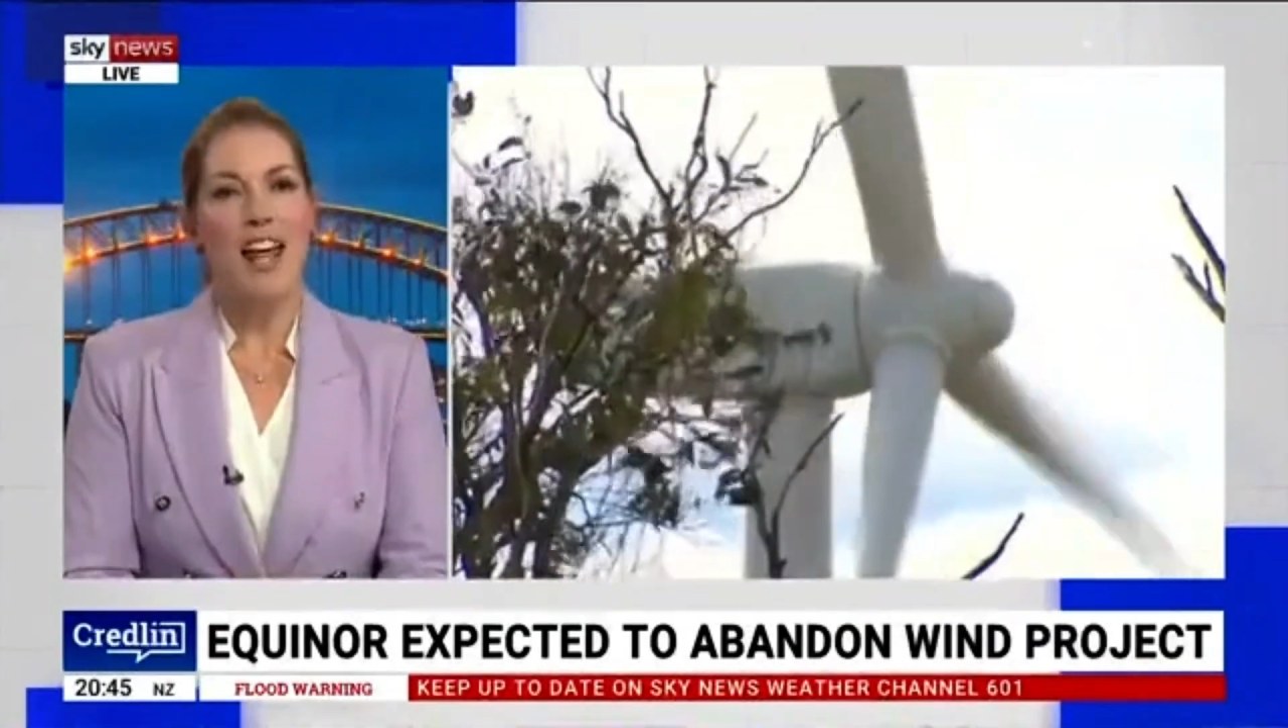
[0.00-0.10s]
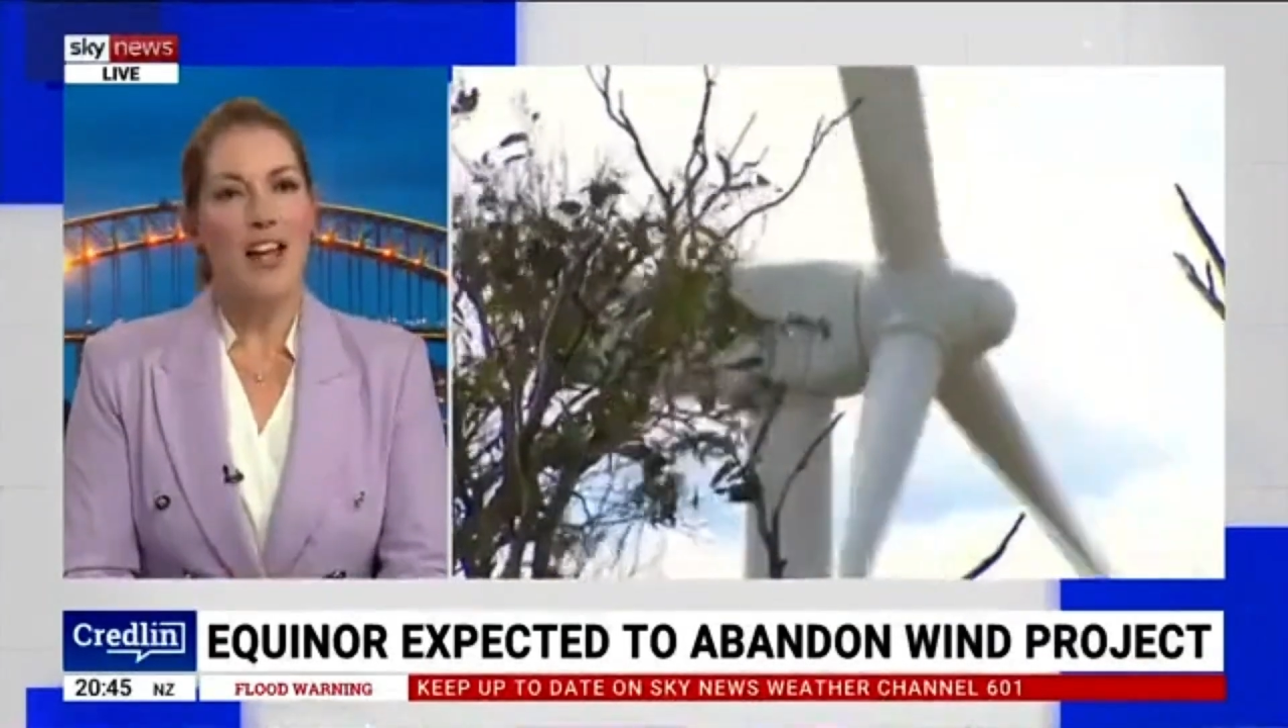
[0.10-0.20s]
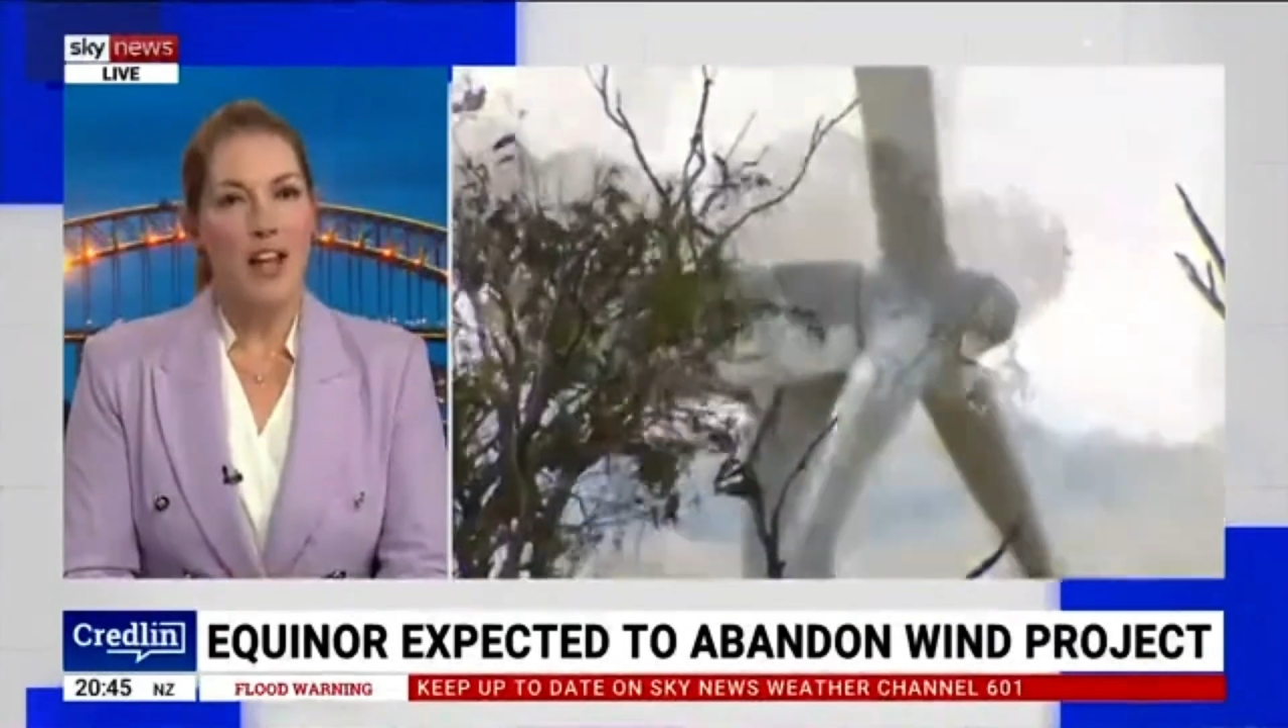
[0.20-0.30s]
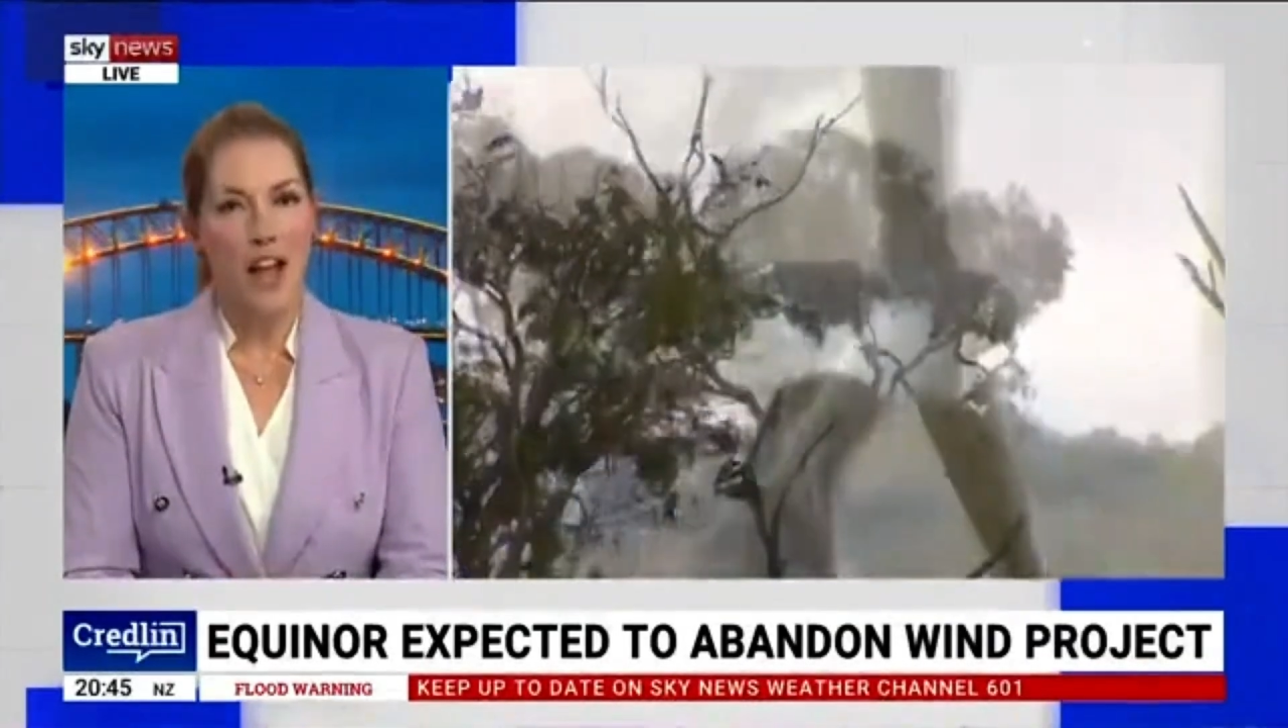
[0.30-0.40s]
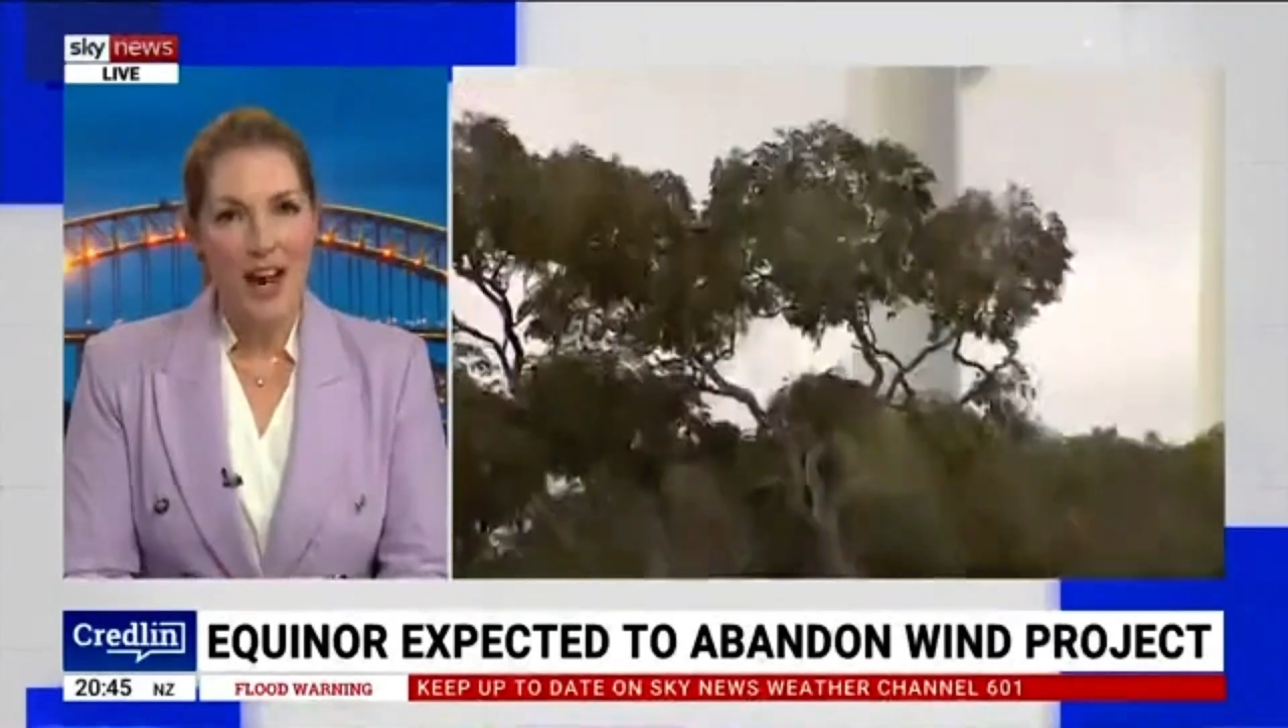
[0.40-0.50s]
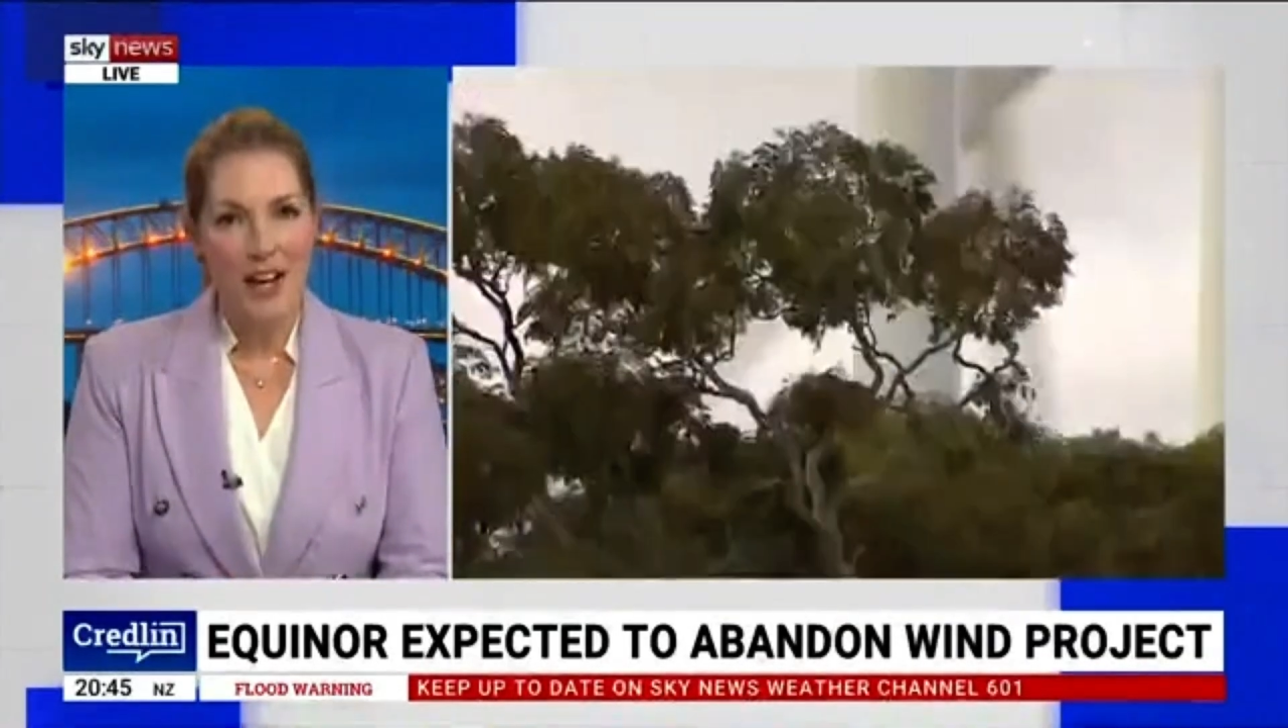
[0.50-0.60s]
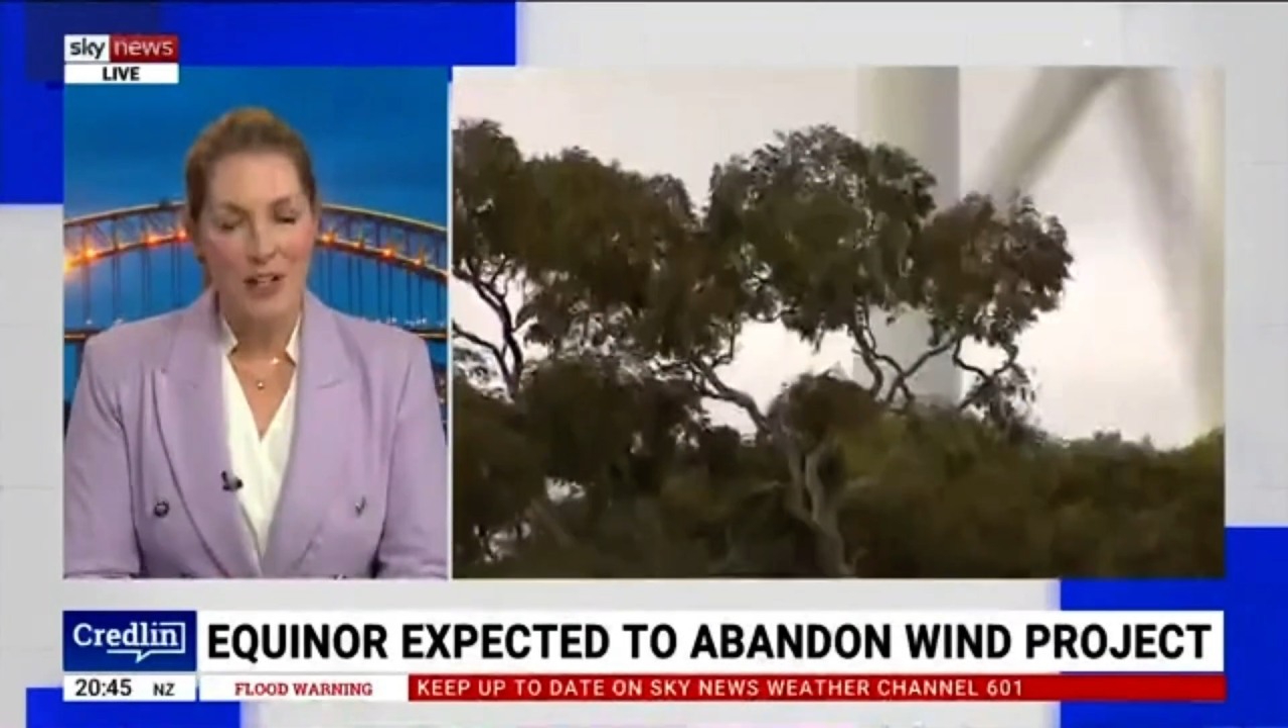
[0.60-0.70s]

like